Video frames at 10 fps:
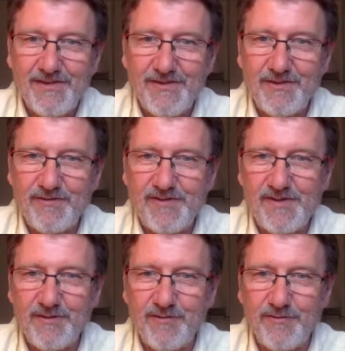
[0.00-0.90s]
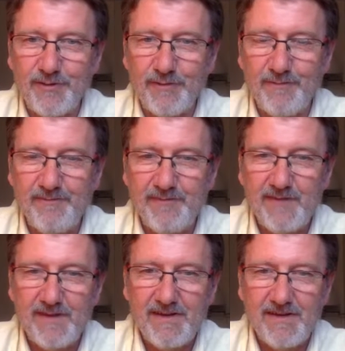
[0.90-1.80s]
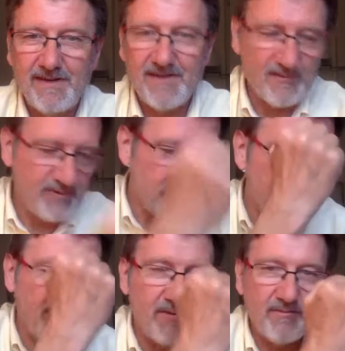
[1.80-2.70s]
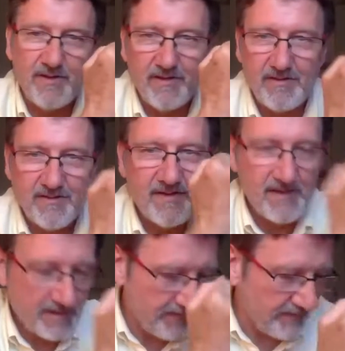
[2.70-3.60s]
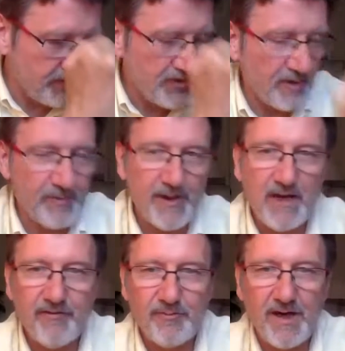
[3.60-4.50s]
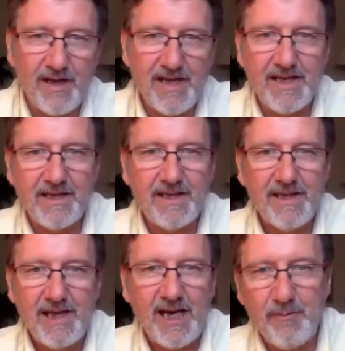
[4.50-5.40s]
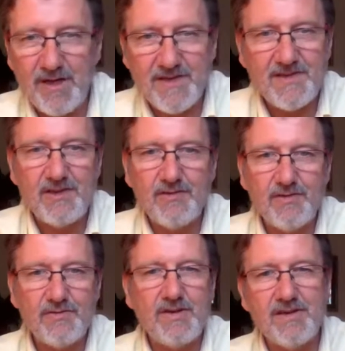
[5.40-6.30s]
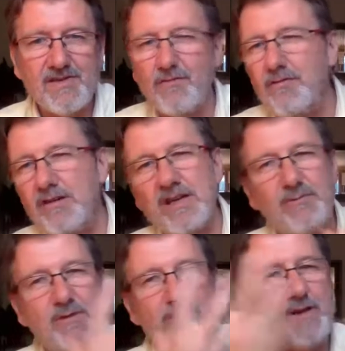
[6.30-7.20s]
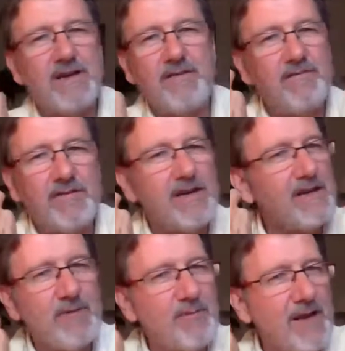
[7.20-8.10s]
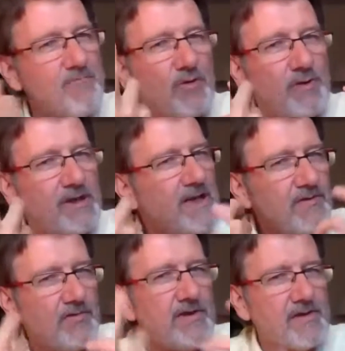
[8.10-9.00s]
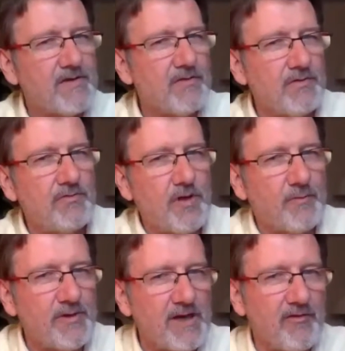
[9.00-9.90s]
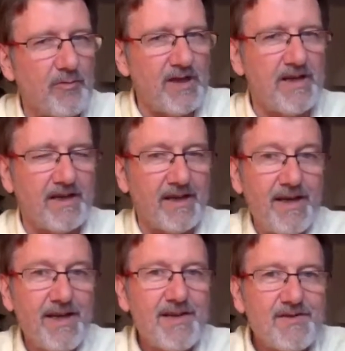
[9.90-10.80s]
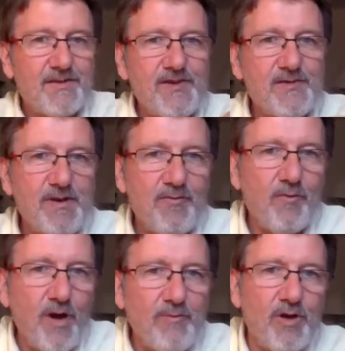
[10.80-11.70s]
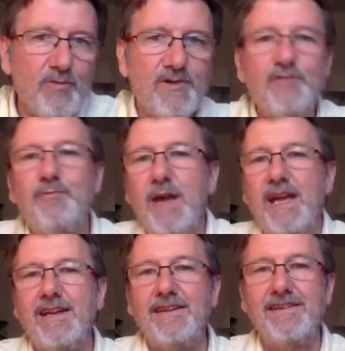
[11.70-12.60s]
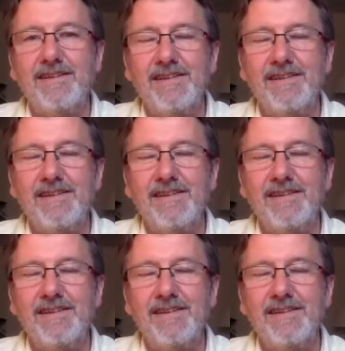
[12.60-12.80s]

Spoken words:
to your physical form. You know, some people drop, if you drop a knife in my leg, I might see you in 2 years. Oh, I remember that moment 2 years ago, you dropped a knife in my leg. So there's been one moment of pain